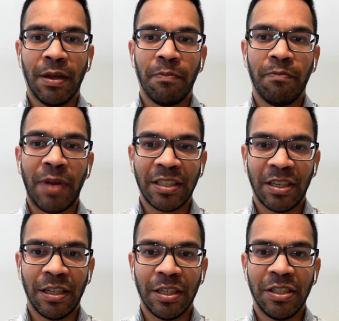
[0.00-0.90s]

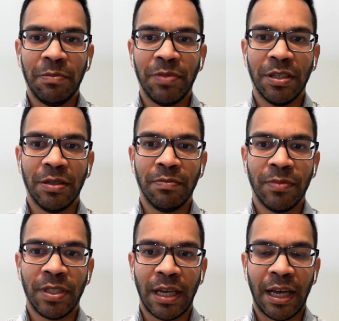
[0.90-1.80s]
muscular
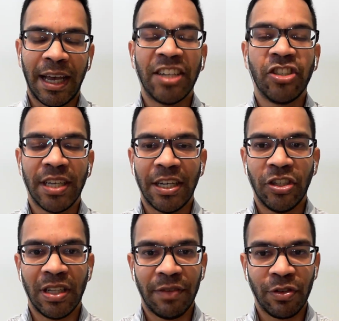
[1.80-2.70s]
symptoms,
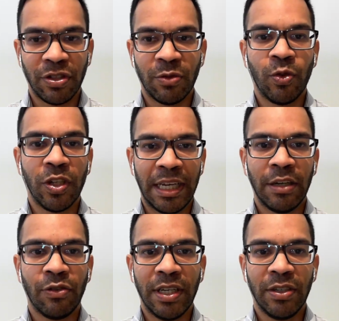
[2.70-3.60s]
agitation levels will
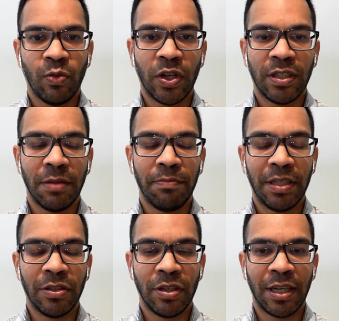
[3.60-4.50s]
increase once the
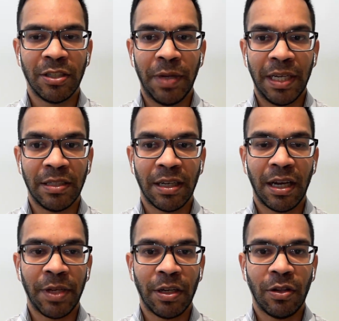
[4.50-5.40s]
benzodiazepines are
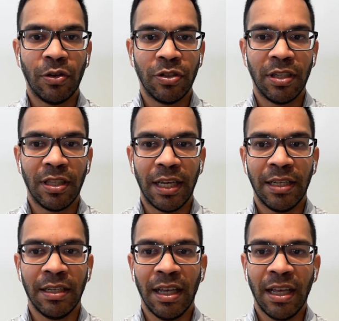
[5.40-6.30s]
coming closer to the
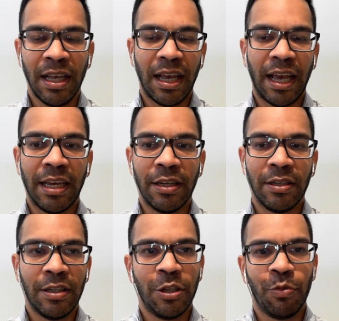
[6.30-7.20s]
end.
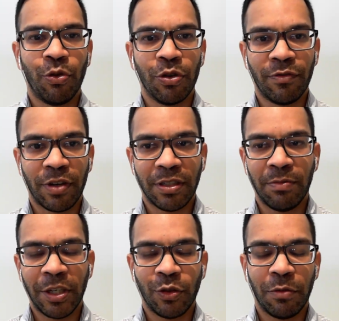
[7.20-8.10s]
And it's important for us
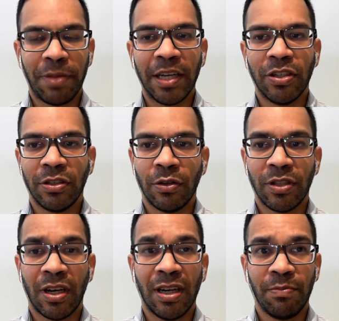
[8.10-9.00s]
to make sure the patient's on
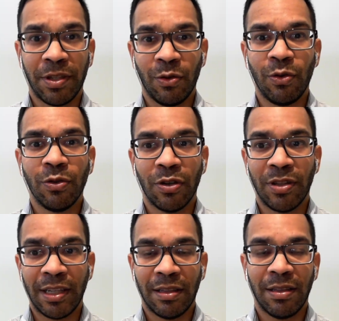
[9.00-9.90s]
side, but also
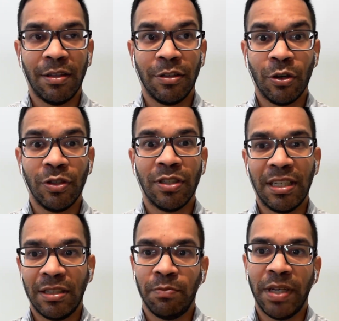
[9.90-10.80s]
that the dose
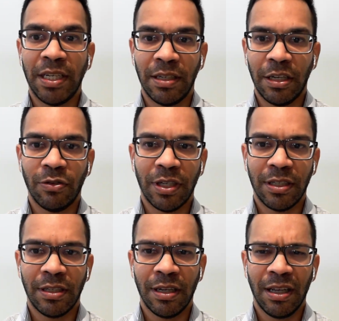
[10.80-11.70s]
is being
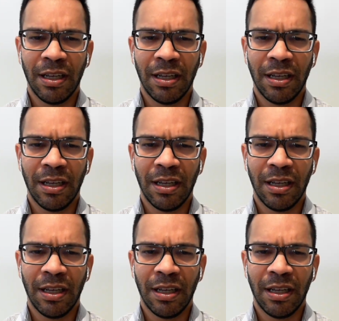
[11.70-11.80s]
decreased.